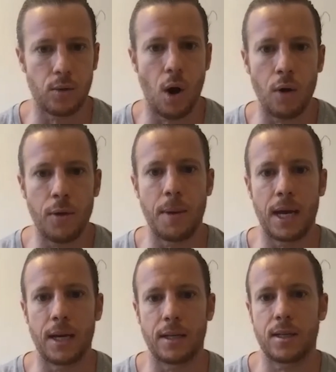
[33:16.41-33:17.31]
All the
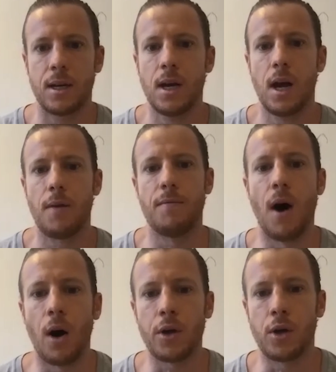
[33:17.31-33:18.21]
biggest
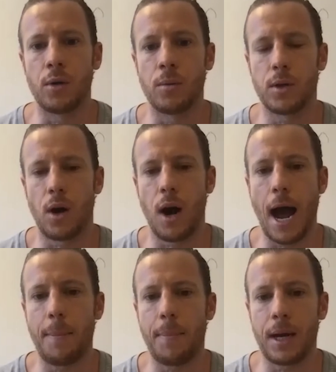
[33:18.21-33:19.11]
volumes are
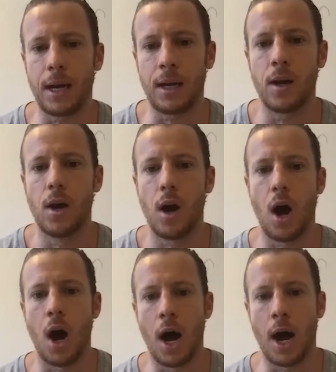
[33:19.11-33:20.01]
happening
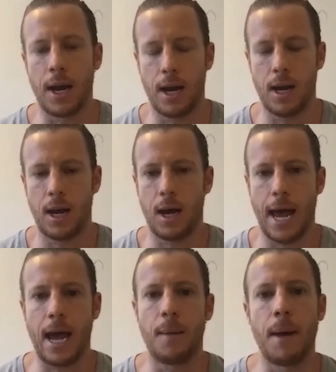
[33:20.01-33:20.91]
on
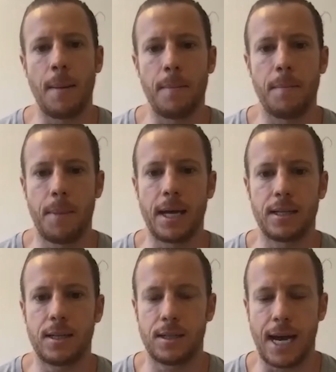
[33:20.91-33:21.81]

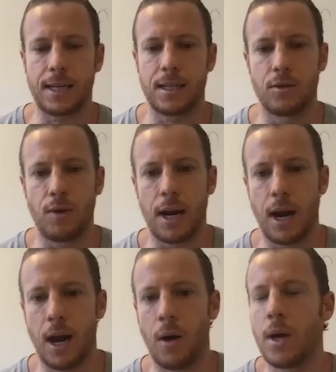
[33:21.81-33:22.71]
AMM-based DEXs right
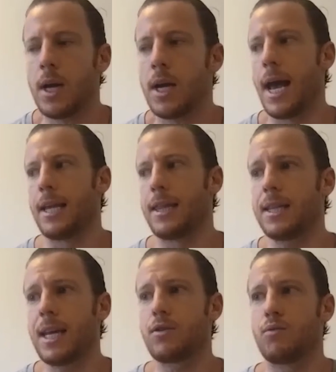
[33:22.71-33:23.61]
now, and I think
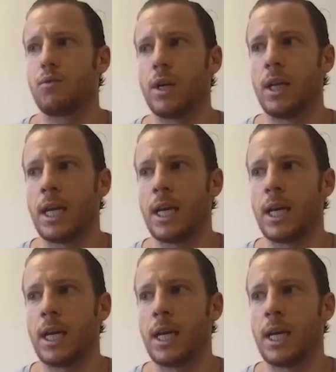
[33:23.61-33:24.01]
that's really